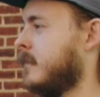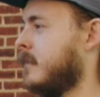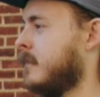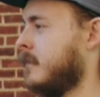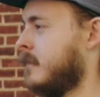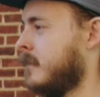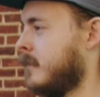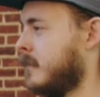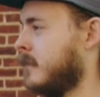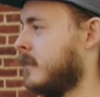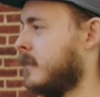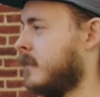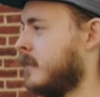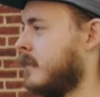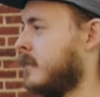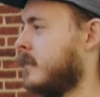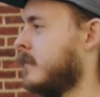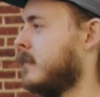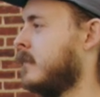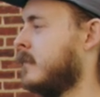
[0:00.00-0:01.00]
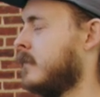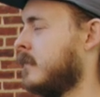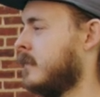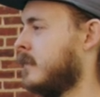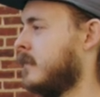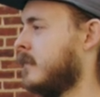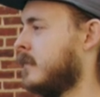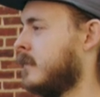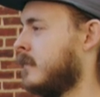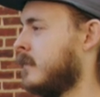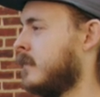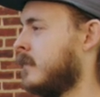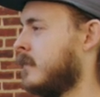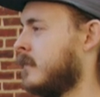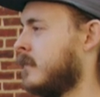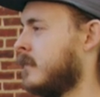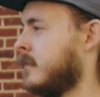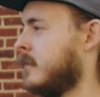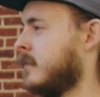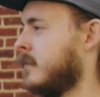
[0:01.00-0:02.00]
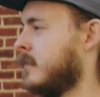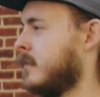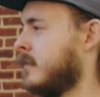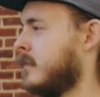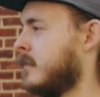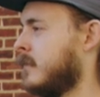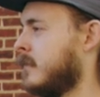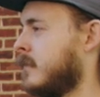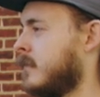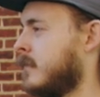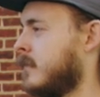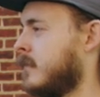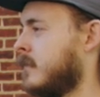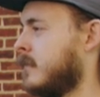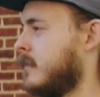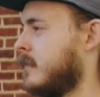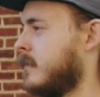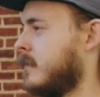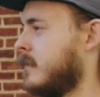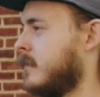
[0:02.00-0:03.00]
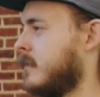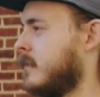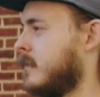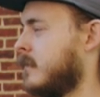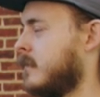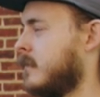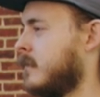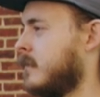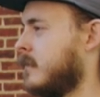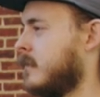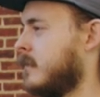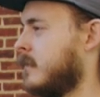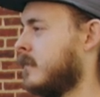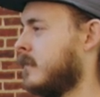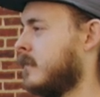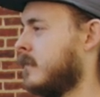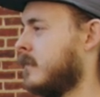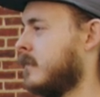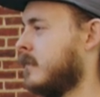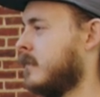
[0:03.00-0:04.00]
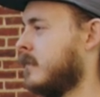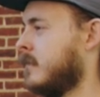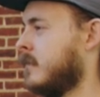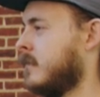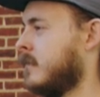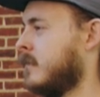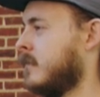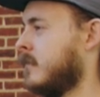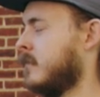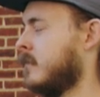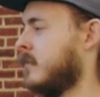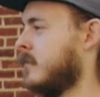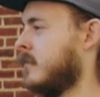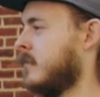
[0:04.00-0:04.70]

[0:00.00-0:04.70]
[no speech]